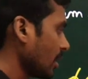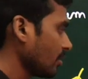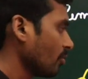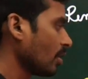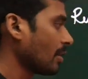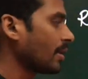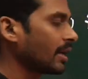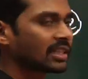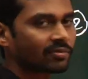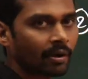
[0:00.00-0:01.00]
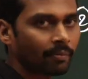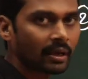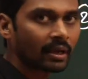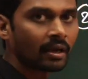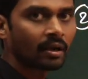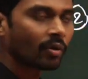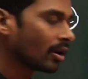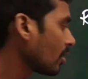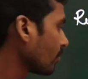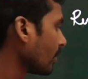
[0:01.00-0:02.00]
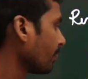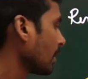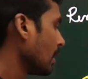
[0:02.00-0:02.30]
then 1 minus 1 by 101.